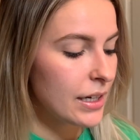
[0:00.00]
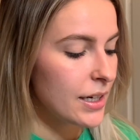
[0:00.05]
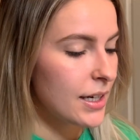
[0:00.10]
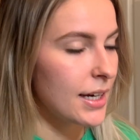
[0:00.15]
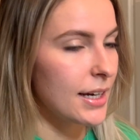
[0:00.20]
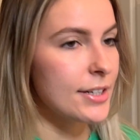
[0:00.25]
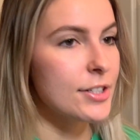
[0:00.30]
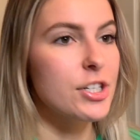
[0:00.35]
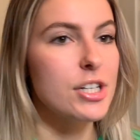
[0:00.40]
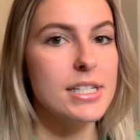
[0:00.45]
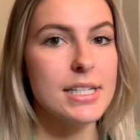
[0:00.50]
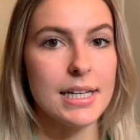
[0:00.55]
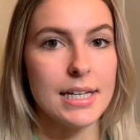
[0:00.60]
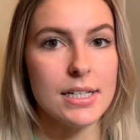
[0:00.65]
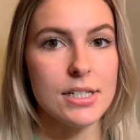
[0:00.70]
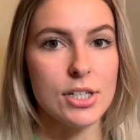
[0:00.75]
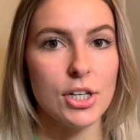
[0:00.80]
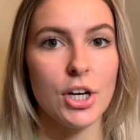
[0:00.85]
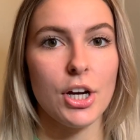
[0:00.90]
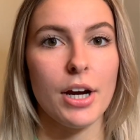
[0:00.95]
It's just
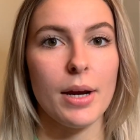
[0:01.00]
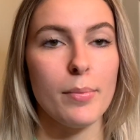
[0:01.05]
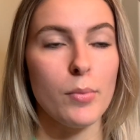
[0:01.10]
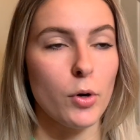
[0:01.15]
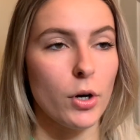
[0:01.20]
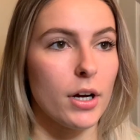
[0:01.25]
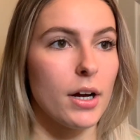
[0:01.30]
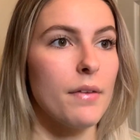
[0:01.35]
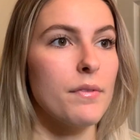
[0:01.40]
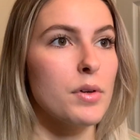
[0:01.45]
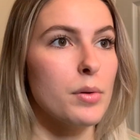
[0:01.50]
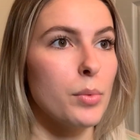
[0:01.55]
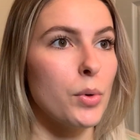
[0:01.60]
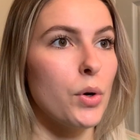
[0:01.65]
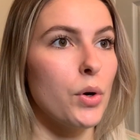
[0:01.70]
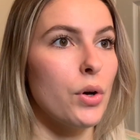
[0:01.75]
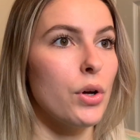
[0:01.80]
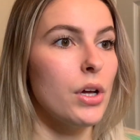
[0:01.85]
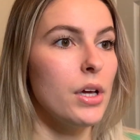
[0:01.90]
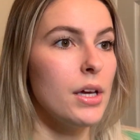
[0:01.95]
easier and more
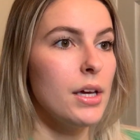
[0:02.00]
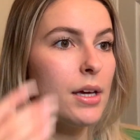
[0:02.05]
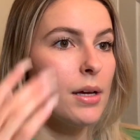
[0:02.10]
comfortable.